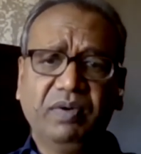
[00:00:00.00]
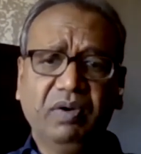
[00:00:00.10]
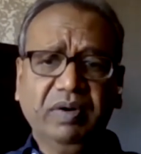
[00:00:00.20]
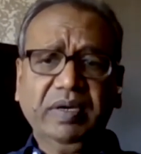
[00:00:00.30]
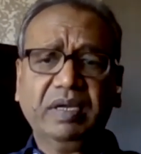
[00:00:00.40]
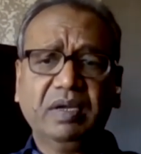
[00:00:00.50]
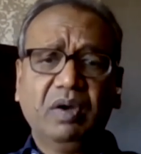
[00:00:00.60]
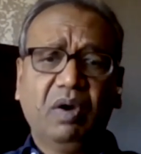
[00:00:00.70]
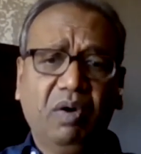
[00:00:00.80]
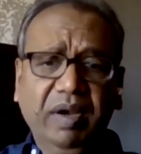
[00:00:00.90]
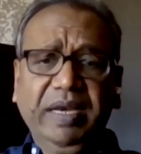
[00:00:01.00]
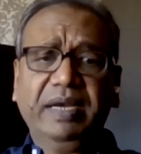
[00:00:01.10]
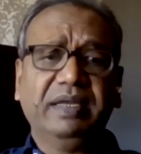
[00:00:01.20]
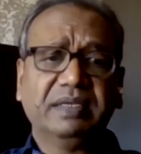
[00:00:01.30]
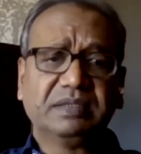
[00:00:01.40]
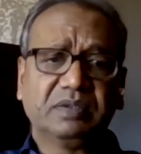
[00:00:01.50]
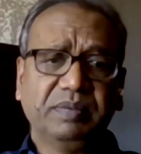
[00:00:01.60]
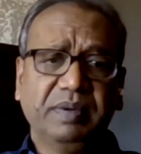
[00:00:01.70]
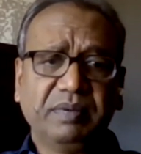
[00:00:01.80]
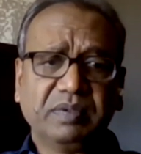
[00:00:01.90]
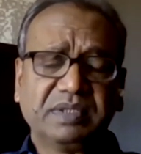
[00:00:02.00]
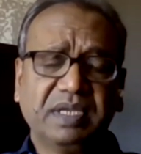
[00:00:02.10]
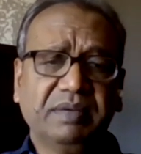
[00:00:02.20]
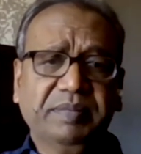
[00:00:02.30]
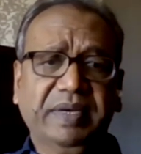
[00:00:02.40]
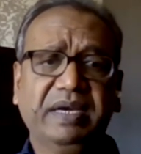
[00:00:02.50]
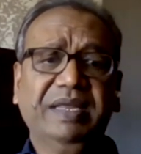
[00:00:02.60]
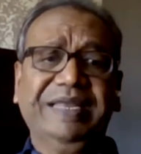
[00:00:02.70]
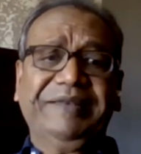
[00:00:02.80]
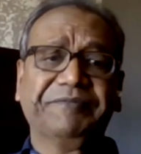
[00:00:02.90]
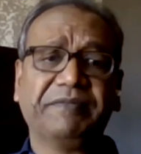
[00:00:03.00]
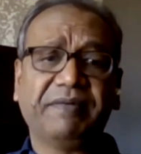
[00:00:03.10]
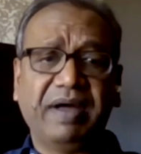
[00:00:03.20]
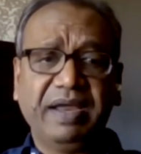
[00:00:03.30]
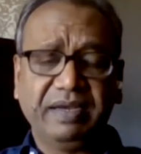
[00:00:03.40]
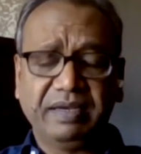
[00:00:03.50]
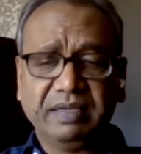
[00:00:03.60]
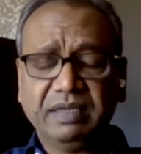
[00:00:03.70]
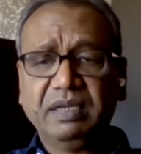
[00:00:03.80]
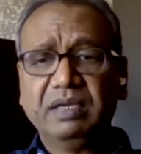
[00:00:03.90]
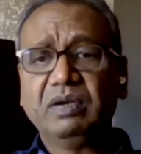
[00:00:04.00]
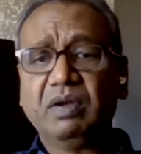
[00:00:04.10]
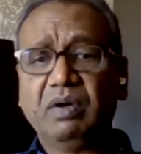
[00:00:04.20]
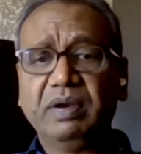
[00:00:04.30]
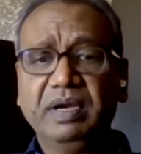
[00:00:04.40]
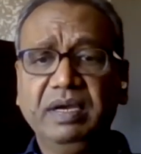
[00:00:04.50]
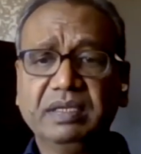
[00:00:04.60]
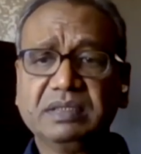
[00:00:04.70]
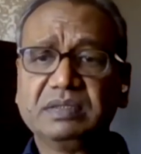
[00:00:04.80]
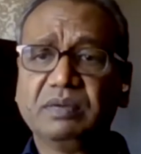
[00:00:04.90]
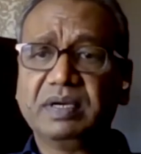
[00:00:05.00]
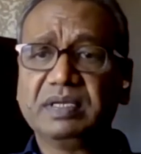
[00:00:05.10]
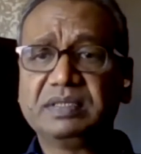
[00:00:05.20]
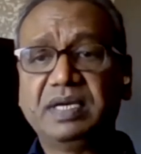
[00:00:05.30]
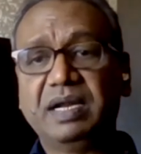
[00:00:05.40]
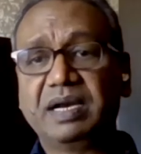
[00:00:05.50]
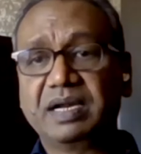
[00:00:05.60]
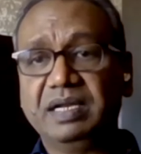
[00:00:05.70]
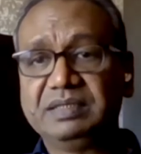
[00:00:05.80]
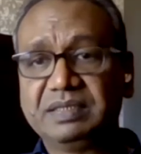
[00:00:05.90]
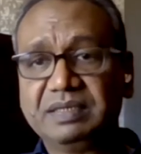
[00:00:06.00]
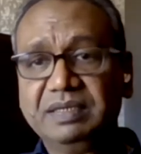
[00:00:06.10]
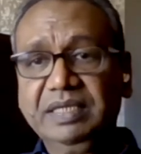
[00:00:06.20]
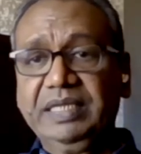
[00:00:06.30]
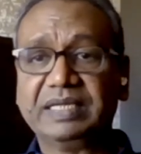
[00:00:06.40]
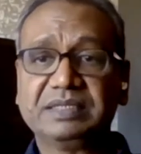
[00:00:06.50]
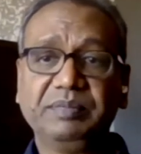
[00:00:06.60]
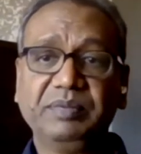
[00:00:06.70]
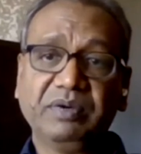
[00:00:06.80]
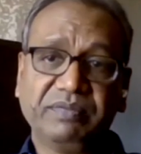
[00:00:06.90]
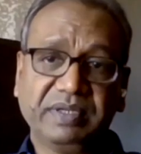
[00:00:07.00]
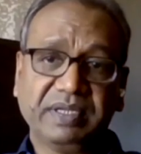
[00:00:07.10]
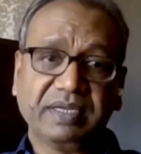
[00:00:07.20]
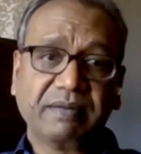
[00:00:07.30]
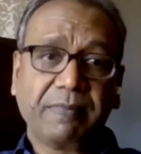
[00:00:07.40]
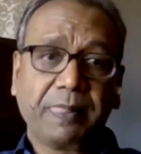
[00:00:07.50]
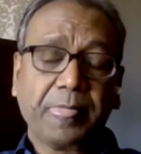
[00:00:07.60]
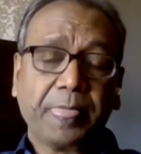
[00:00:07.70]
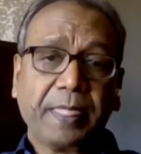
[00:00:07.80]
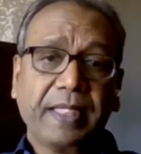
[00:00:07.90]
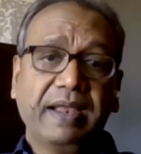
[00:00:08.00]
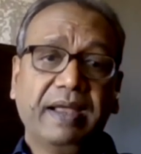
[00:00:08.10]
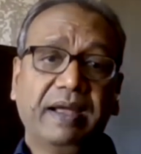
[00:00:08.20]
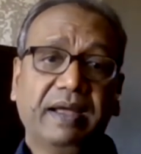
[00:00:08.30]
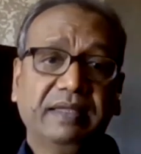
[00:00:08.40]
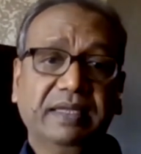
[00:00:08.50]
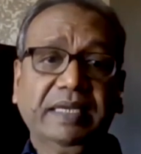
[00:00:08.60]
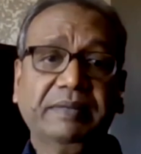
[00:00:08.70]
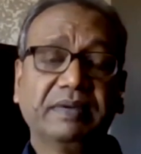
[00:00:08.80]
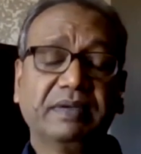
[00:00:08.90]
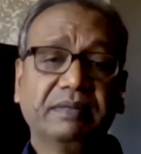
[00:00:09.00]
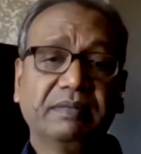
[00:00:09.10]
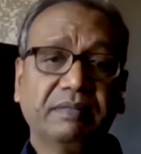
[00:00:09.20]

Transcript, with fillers: for all Indians to be able to celebrate, invite non-Indians to understand our culture. That's a beautiful thing. Uh, then